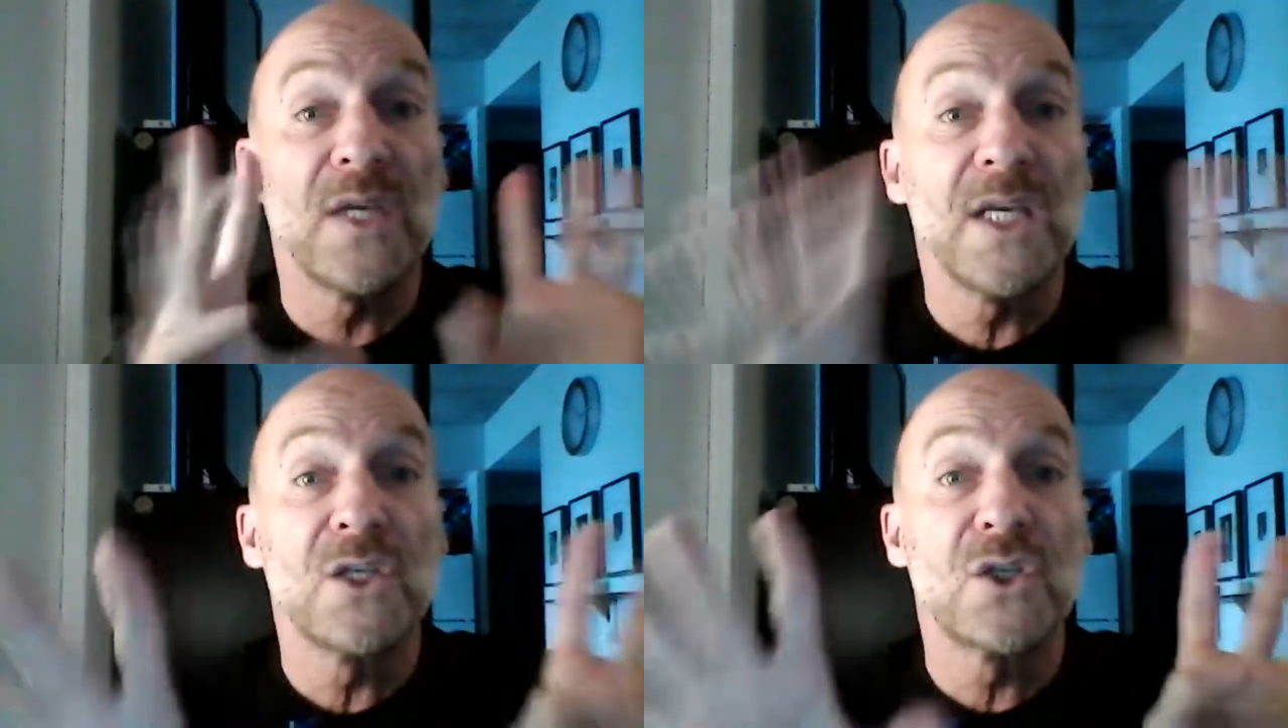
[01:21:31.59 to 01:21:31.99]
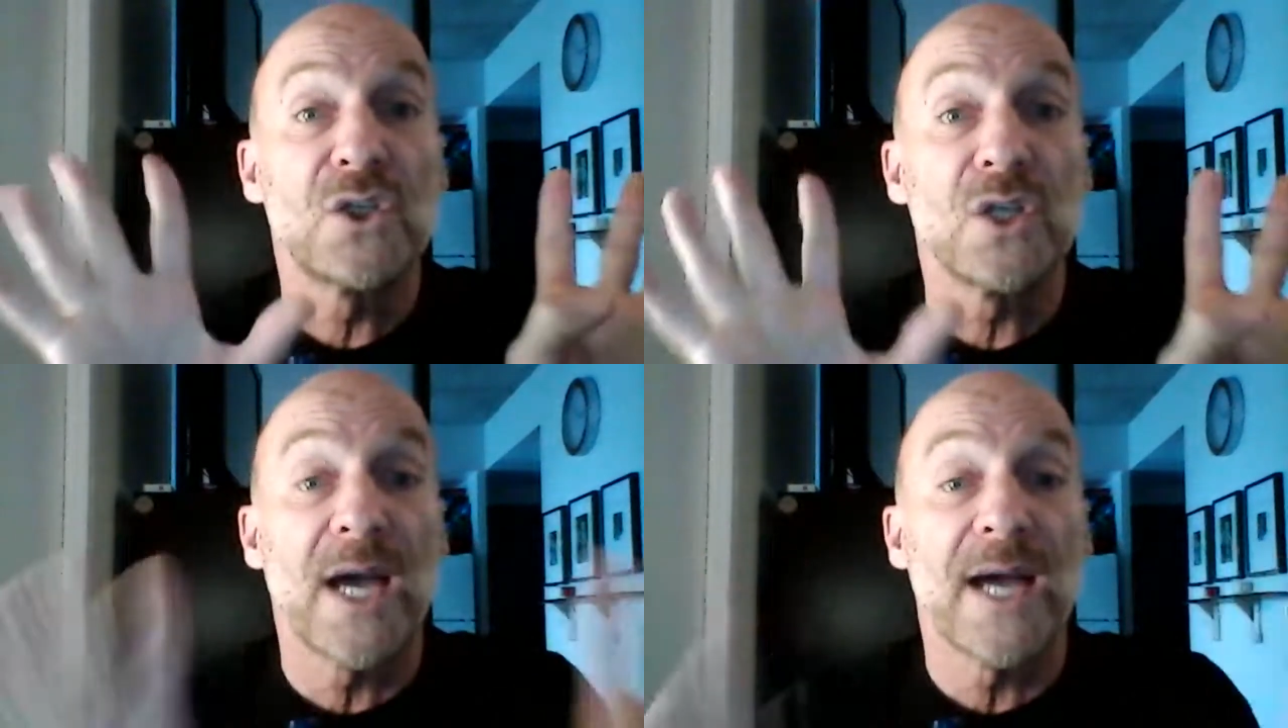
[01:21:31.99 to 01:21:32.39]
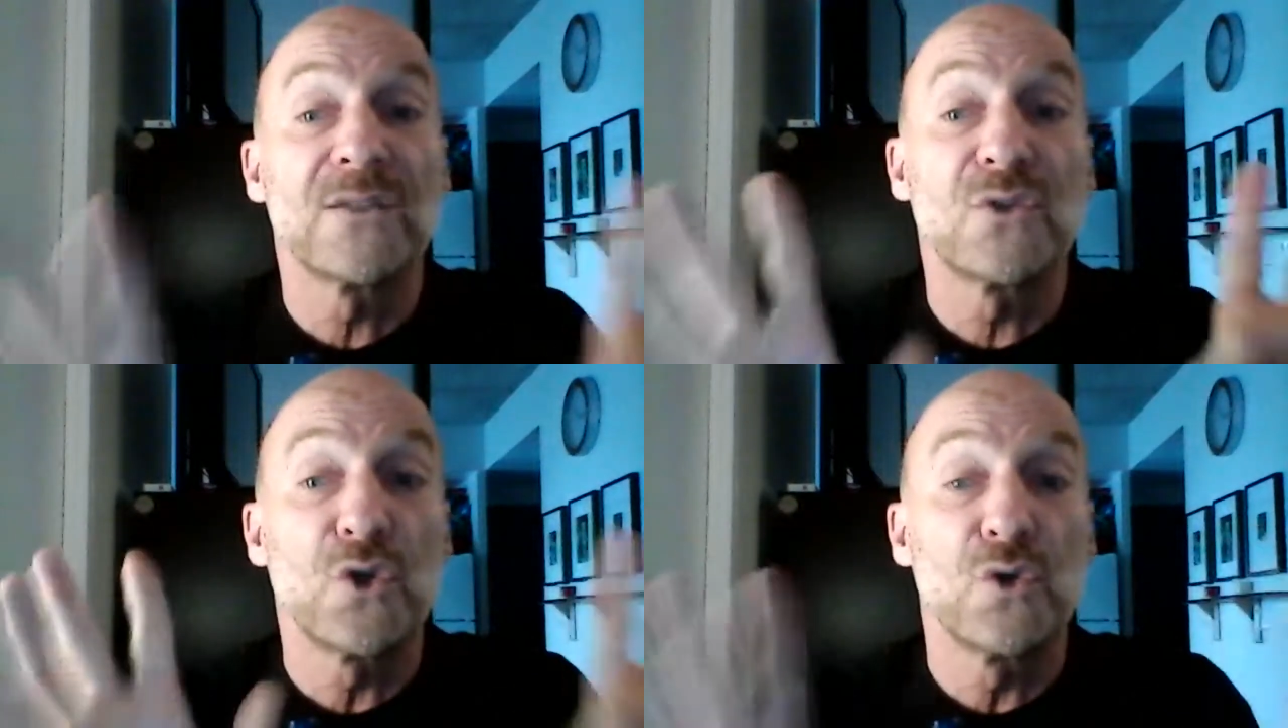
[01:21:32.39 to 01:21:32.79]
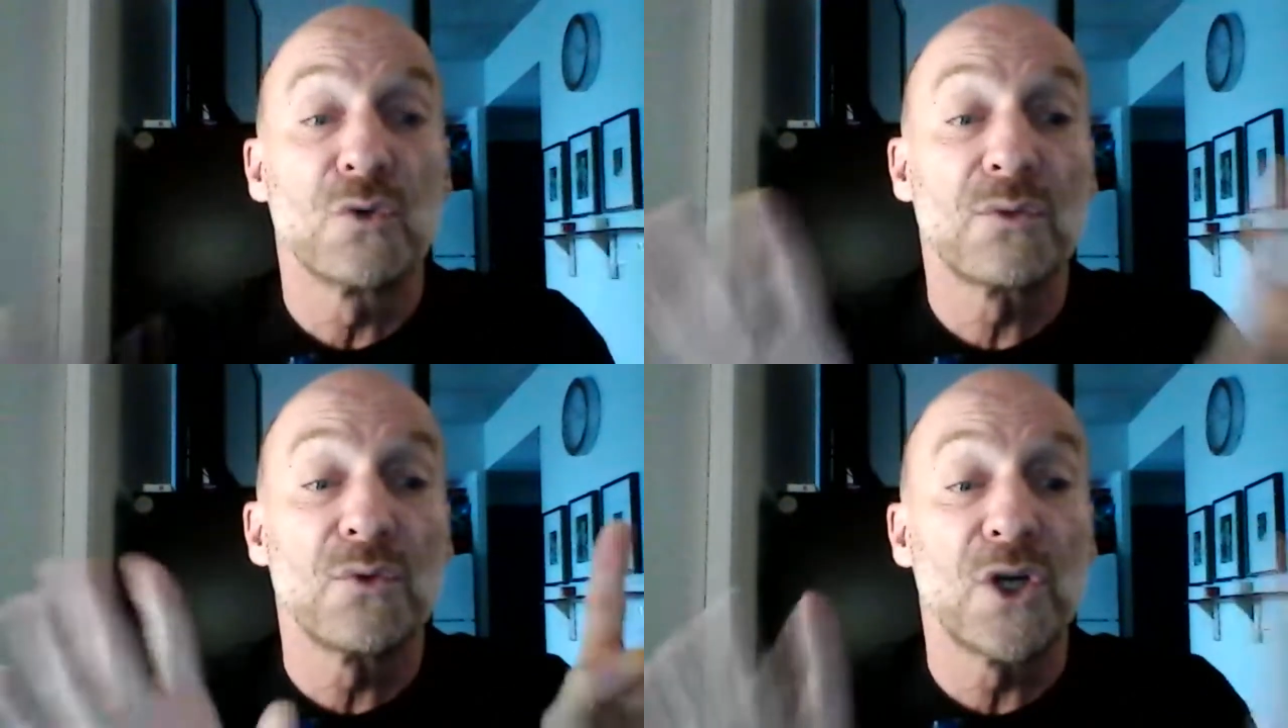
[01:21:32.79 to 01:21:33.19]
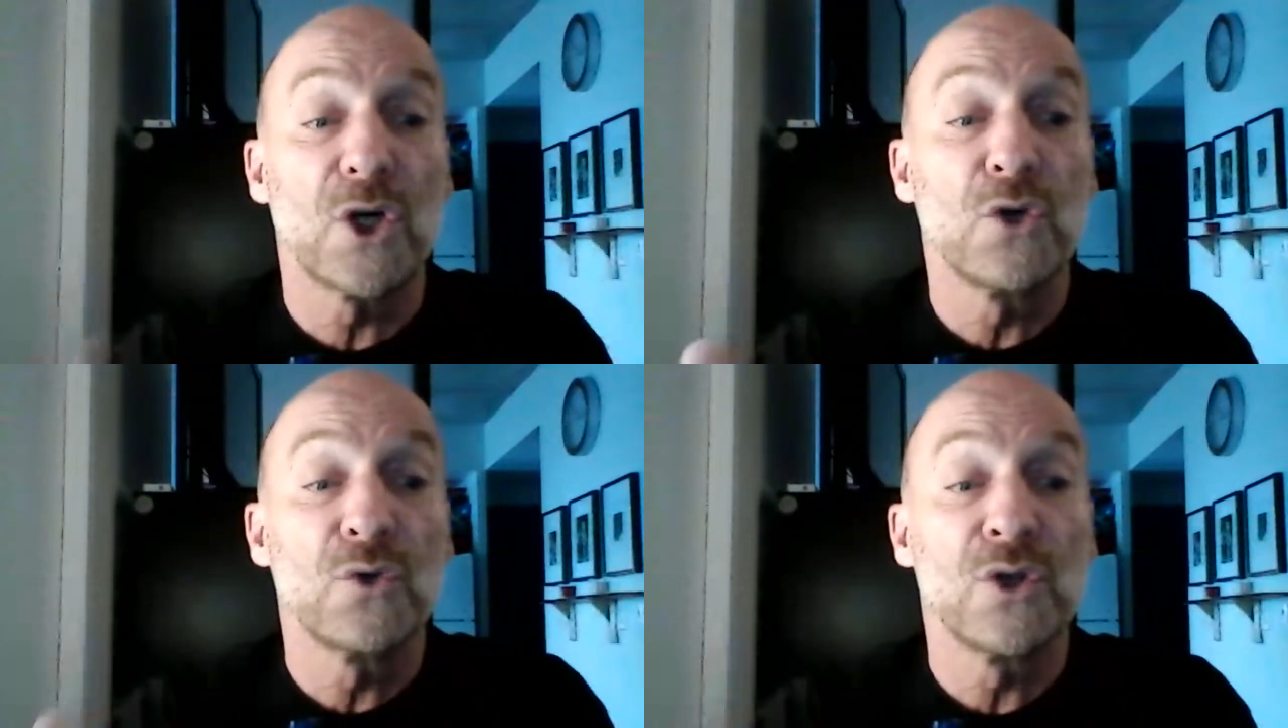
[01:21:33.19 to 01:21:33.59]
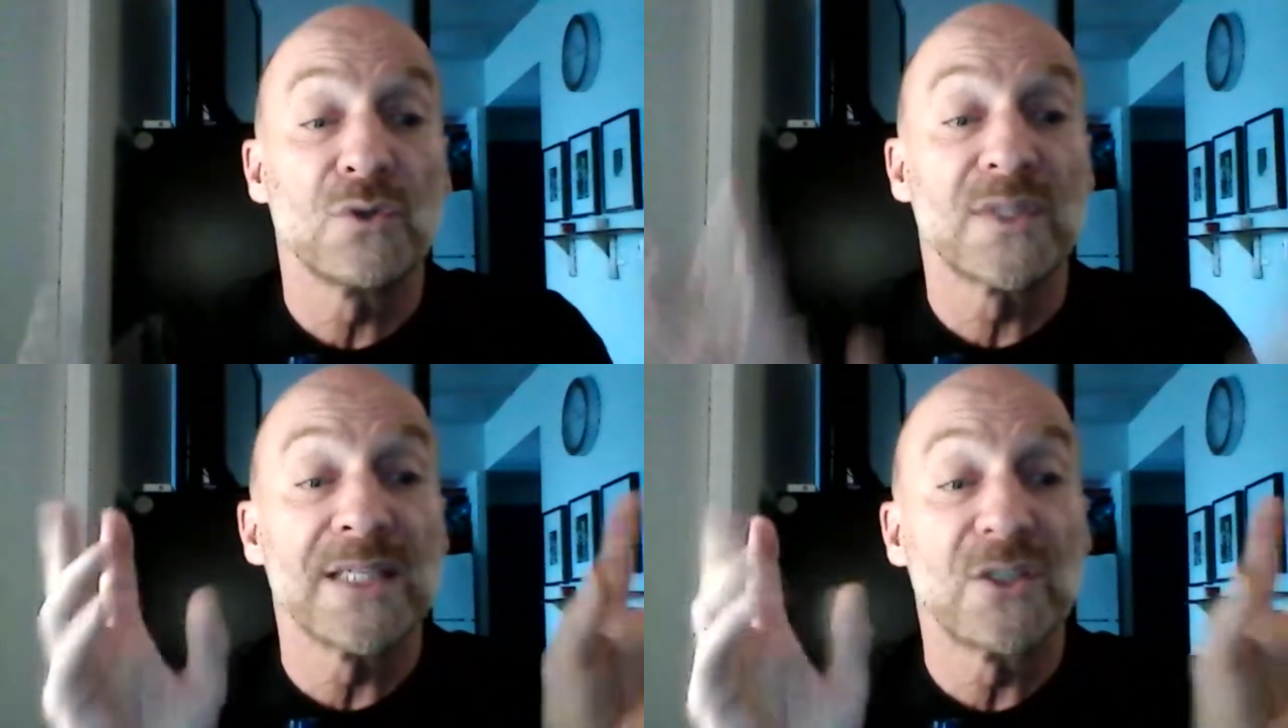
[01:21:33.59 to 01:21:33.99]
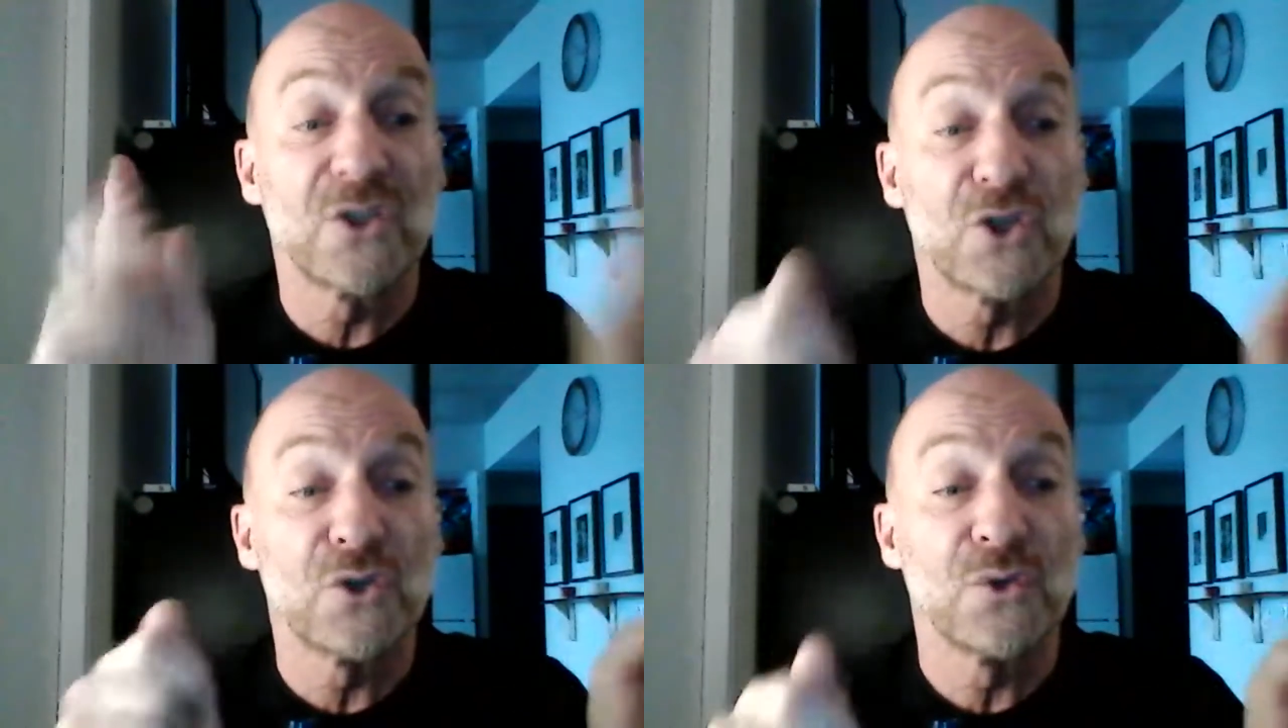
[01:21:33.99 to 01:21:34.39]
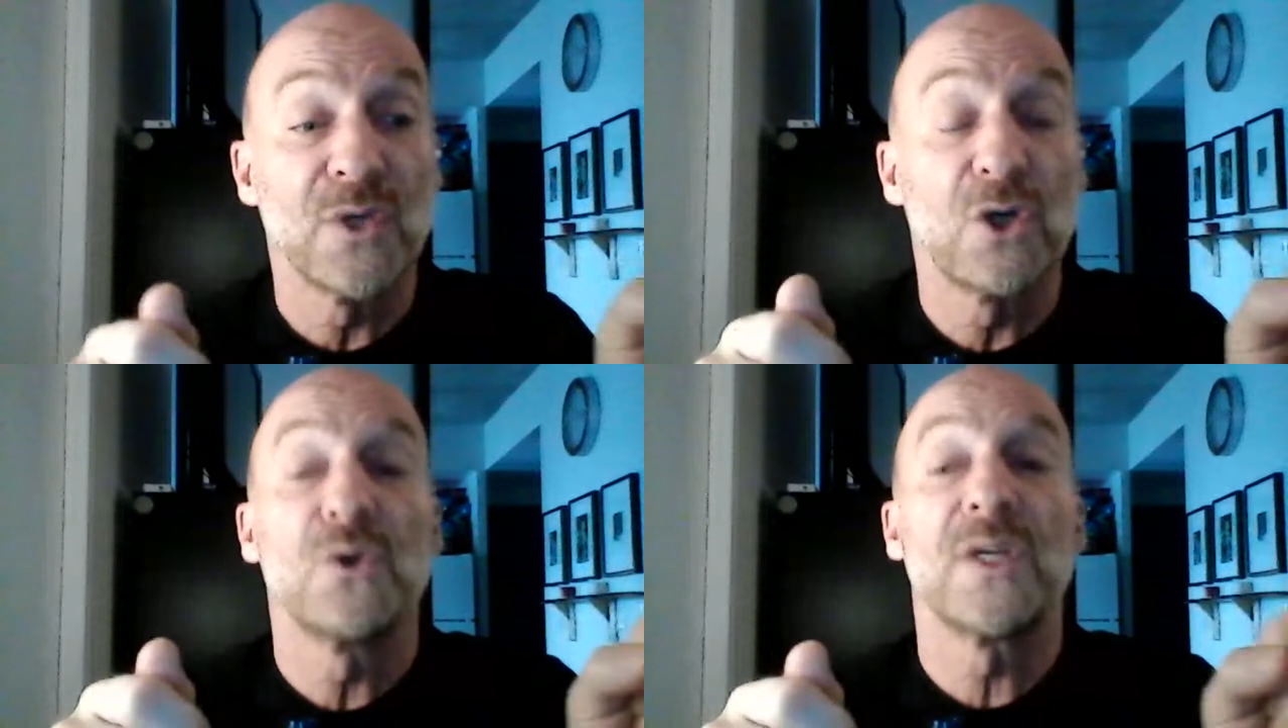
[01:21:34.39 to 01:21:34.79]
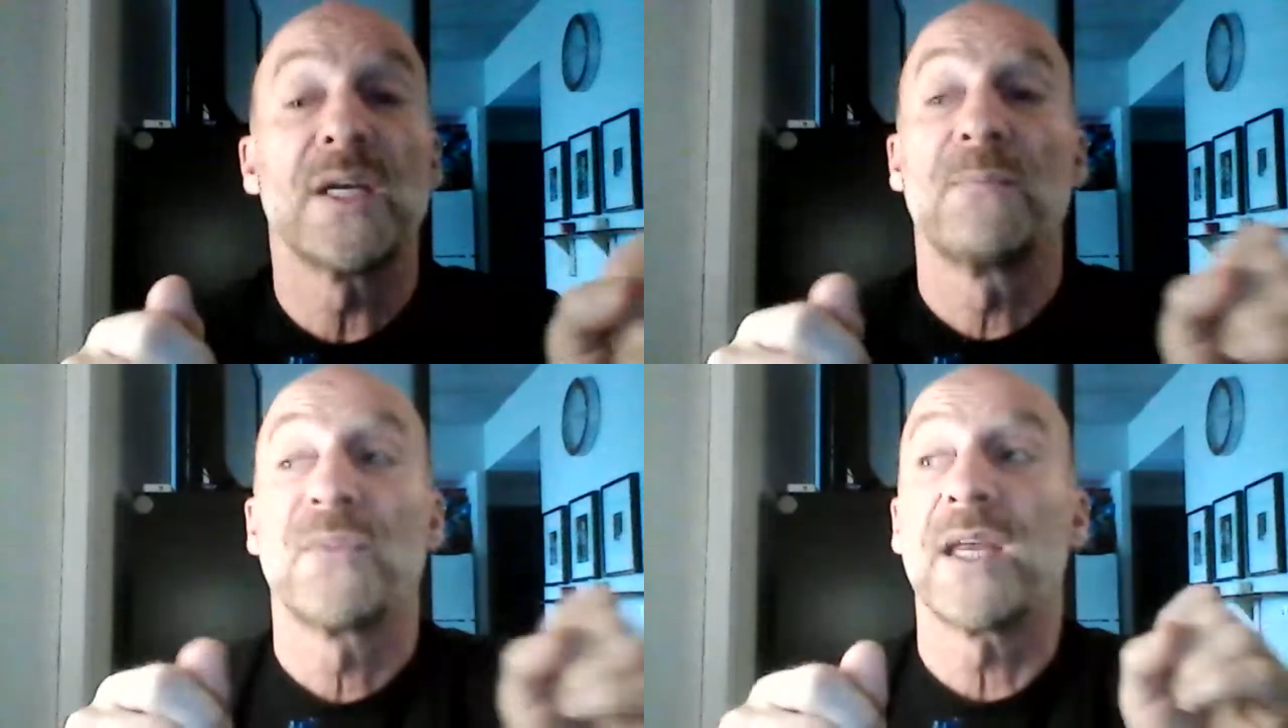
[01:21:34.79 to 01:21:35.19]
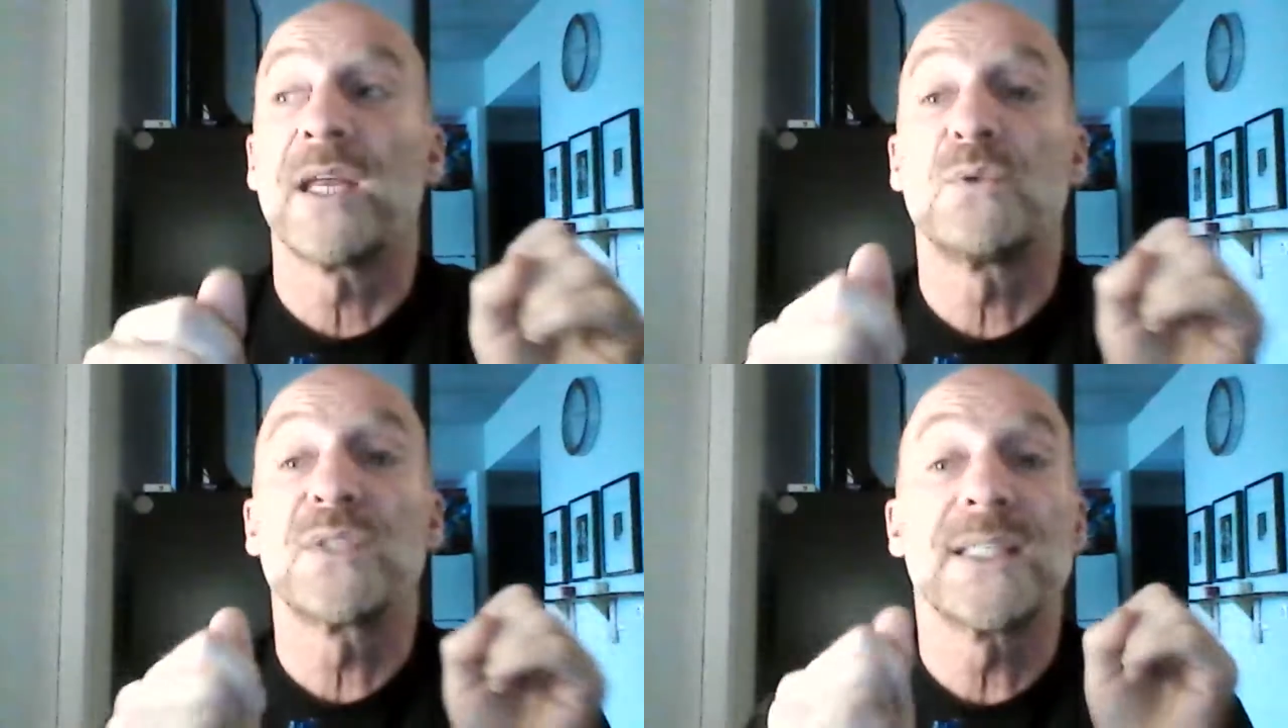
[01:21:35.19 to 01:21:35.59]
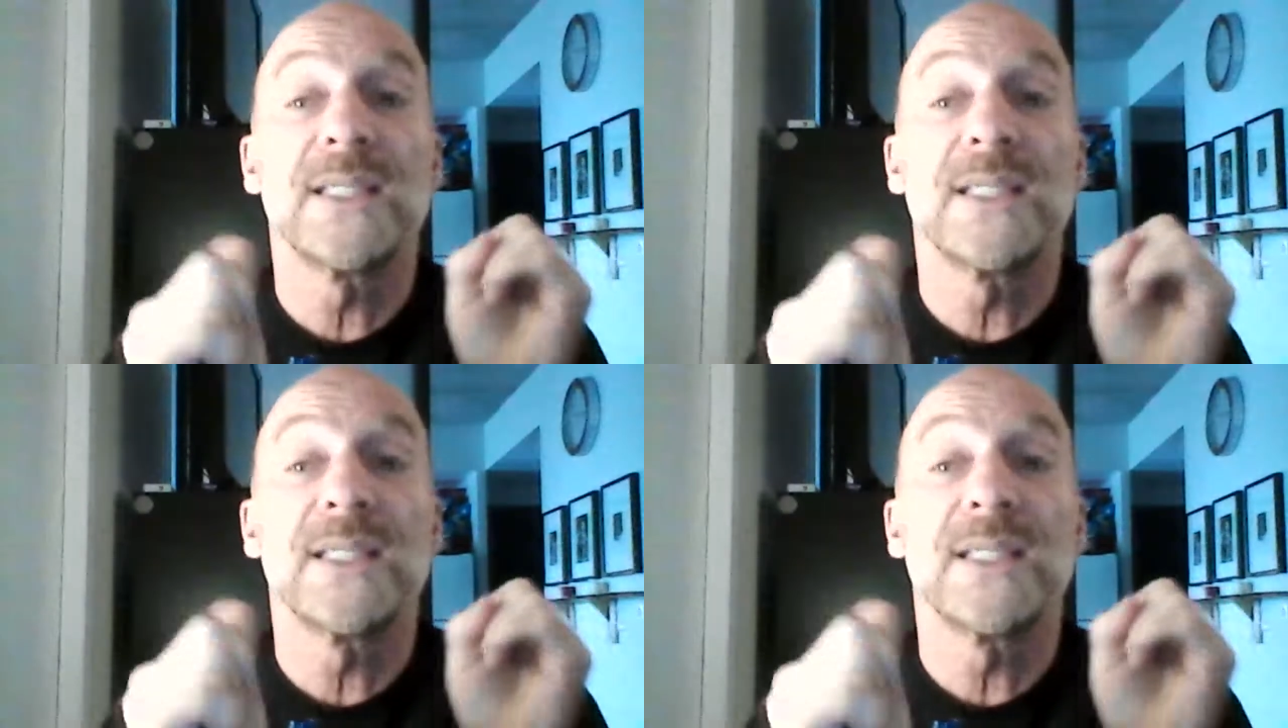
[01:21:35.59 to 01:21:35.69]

but each has to go through their own notes and start doing coding.